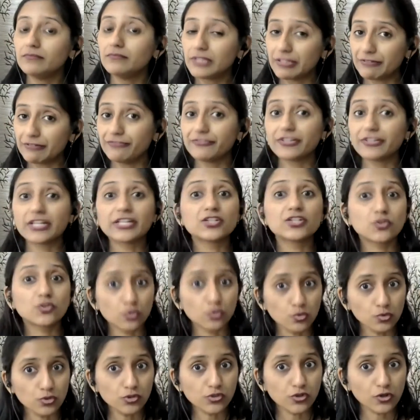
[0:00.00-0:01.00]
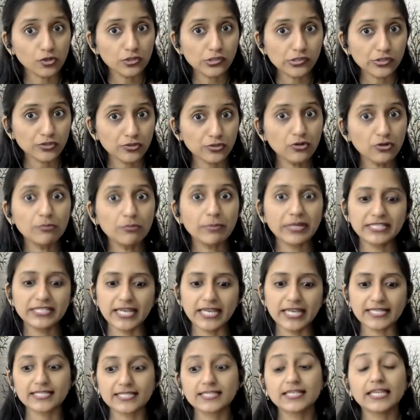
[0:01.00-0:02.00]
different tools also. But
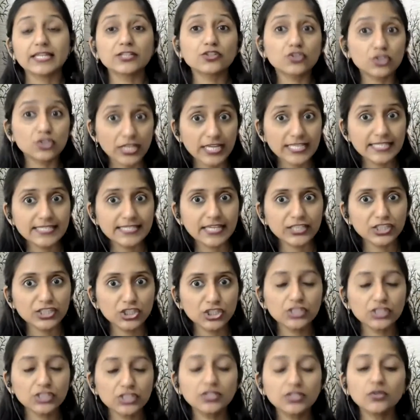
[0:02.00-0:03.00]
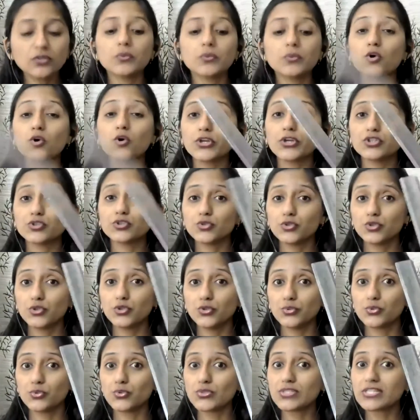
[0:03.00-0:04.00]
yes, in today's session, we are going to
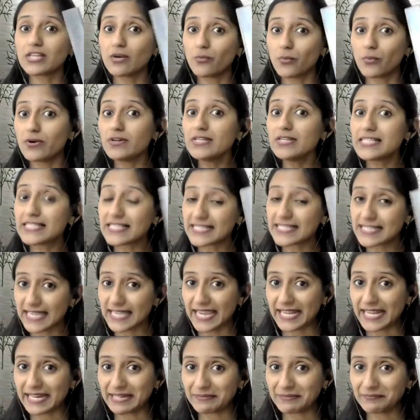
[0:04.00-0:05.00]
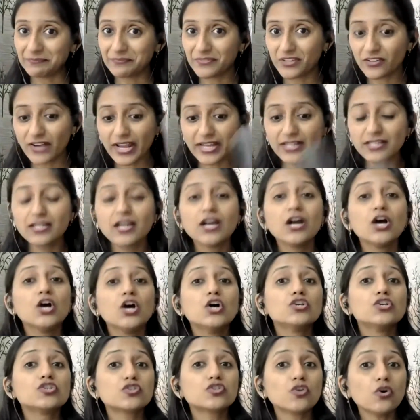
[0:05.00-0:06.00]
use our scale. Right.
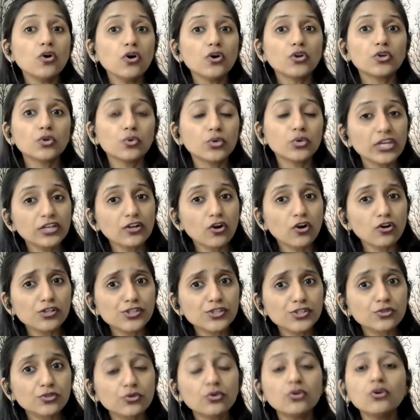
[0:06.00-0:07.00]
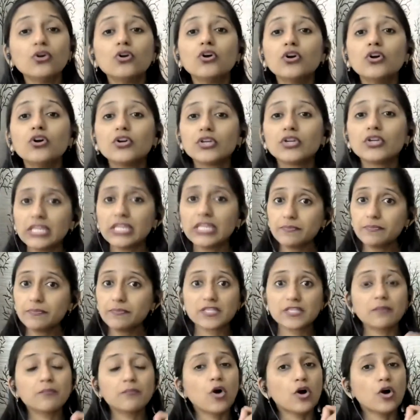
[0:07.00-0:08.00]
So you can also keep
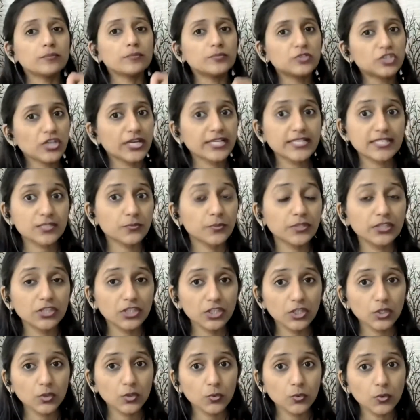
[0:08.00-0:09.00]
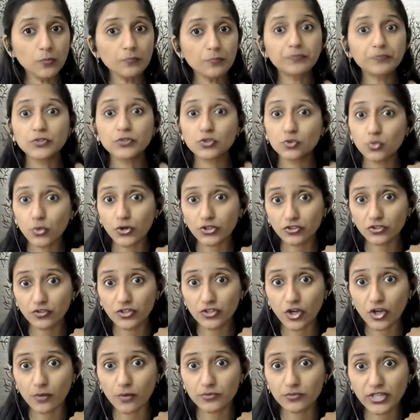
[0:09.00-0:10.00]
some objects with you, 2 or
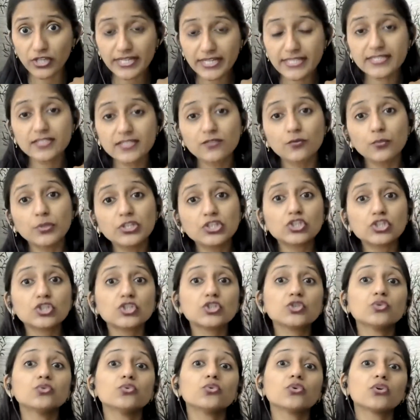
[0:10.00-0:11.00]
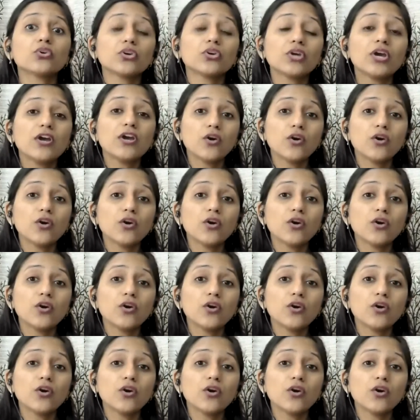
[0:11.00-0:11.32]
3 objects, which you